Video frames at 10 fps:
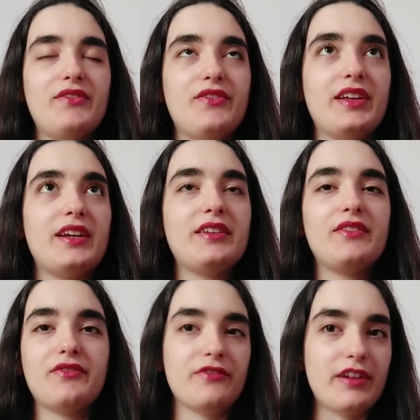very,
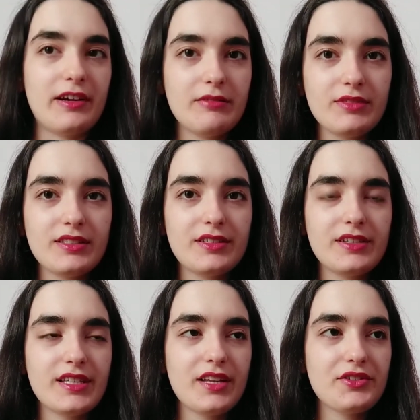very
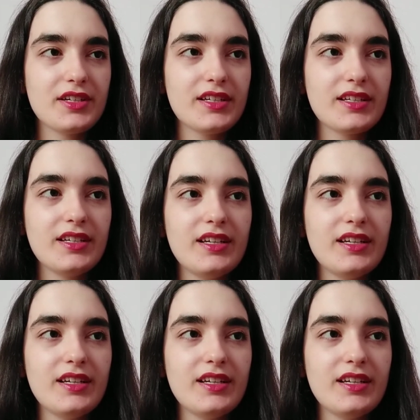military-centric